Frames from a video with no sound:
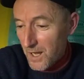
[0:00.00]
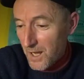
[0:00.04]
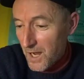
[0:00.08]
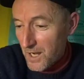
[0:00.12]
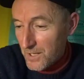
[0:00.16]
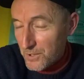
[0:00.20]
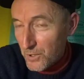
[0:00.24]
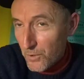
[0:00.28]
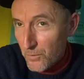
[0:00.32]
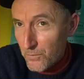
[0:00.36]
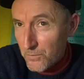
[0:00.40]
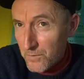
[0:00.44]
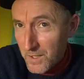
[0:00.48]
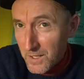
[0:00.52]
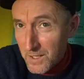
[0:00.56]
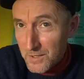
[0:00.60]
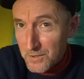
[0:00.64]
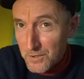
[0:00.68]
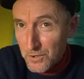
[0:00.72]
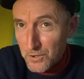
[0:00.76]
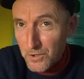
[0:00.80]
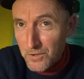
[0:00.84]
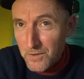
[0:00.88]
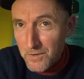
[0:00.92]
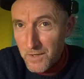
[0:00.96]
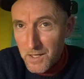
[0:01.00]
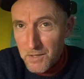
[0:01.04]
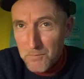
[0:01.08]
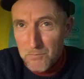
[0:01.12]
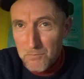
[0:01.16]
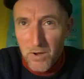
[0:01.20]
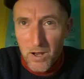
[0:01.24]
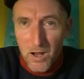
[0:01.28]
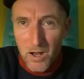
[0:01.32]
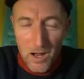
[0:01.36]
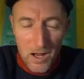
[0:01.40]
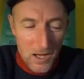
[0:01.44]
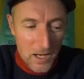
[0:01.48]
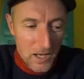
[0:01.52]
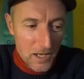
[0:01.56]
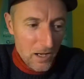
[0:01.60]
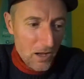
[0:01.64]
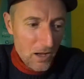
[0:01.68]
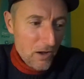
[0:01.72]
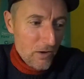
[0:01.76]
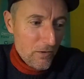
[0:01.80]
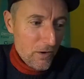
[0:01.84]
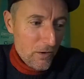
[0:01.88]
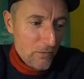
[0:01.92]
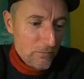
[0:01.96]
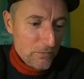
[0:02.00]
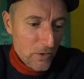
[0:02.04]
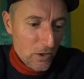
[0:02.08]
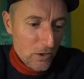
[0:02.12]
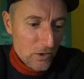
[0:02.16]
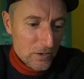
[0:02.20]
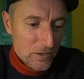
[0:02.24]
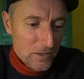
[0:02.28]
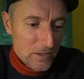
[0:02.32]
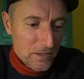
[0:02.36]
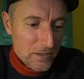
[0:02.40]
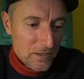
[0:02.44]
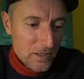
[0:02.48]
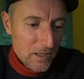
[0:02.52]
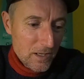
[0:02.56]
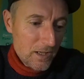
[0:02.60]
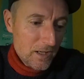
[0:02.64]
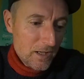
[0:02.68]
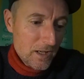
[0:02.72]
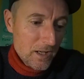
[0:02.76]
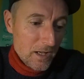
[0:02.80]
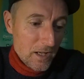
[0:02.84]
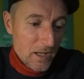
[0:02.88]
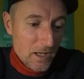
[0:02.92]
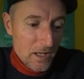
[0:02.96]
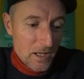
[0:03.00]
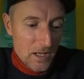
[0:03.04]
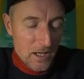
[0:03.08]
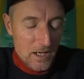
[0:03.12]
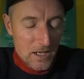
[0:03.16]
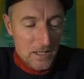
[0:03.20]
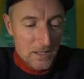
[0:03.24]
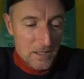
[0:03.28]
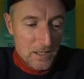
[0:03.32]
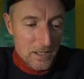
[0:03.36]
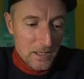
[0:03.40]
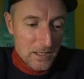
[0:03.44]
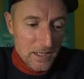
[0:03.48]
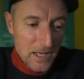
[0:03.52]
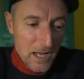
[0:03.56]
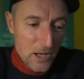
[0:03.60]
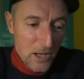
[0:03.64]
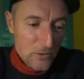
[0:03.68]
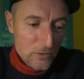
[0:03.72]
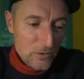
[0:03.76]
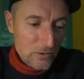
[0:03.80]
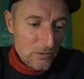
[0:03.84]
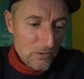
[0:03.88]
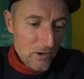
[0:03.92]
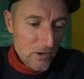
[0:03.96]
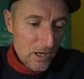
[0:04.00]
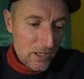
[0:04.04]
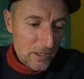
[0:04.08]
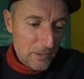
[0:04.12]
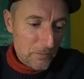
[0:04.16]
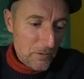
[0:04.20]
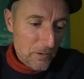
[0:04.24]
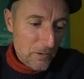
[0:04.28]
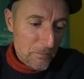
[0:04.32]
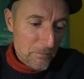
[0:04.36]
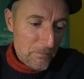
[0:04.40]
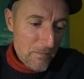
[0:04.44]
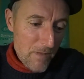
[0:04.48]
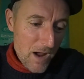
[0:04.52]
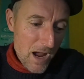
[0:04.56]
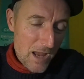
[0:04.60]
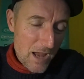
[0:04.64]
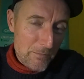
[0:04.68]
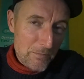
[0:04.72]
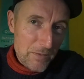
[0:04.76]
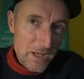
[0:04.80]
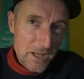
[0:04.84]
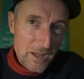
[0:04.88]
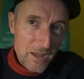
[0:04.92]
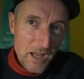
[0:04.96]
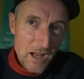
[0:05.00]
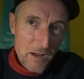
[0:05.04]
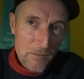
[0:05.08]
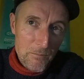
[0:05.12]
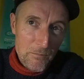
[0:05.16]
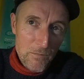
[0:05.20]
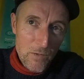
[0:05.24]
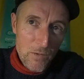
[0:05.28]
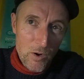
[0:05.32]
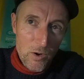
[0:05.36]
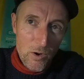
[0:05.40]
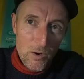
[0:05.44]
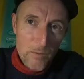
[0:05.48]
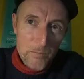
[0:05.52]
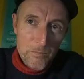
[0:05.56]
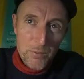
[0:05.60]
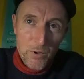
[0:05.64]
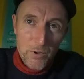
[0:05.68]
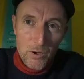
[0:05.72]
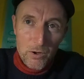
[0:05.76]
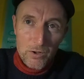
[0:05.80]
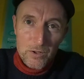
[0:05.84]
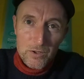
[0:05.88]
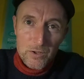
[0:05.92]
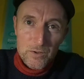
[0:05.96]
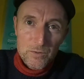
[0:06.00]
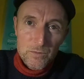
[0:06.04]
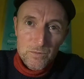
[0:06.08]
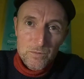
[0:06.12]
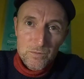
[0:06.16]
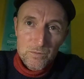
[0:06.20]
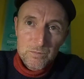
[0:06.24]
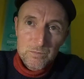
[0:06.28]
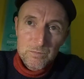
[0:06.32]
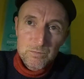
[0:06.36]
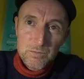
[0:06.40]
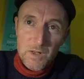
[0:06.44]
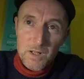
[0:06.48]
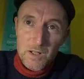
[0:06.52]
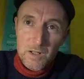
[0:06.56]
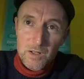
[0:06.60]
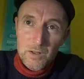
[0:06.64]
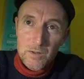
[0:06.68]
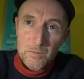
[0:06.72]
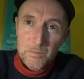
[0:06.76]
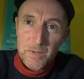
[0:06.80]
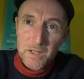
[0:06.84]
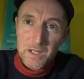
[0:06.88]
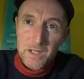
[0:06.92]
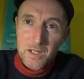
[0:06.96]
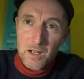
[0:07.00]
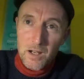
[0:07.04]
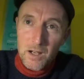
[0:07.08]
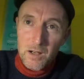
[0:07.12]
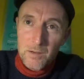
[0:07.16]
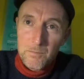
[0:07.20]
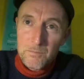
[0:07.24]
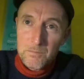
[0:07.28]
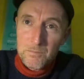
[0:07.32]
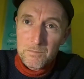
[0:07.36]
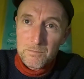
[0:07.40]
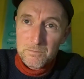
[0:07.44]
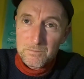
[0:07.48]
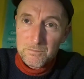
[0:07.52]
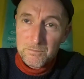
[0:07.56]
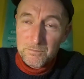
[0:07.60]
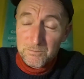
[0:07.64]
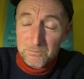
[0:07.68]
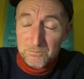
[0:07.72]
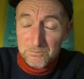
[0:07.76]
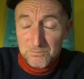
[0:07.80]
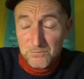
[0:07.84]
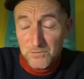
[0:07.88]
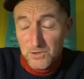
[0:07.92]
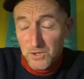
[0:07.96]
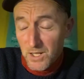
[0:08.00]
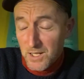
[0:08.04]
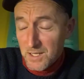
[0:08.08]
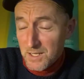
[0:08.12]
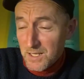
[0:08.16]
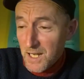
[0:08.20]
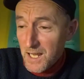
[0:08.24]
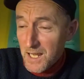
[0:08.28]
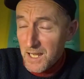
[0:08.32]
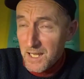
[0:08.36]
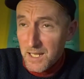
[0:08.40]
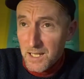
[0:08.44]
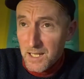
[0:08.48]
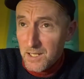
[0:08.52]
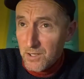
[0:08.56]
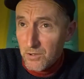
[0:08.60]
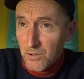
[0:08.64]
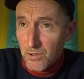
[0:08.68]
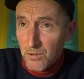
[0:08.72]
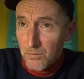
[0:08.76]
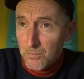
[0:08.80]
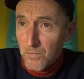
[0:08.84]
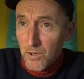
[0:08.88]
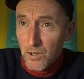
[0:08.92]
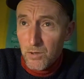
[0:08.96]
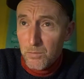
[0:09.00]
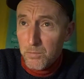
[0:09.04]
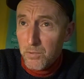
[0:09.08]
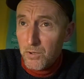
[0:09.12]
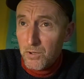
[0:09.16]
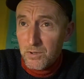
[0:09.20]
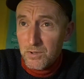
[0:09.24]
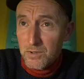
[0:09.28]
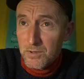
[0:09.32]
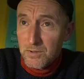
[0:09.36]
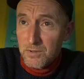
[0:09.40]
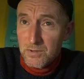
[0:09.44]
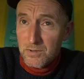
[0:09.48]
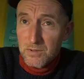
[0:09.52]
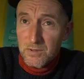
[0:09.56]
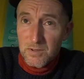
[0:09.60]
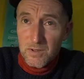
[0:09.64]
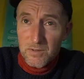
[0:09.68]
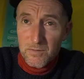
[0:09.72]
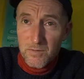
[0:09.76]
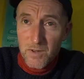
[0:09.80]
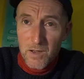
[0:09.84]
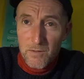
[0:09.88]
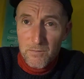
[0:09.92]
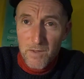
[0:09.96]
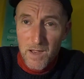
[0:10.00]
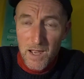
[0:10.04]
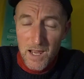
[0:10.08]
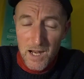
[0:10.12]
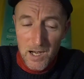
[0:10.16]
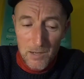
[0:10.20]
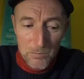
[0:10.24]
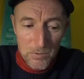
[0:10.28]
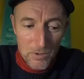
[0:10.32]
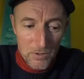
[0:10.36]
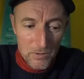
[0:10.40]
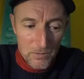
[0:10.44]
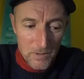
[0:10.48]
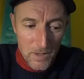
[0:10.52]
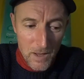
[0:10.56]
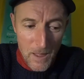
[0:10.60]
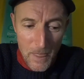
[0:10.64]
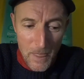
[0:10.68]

don't think it's a good thing, but of course, the counter argument might be that more books will become translated or more books available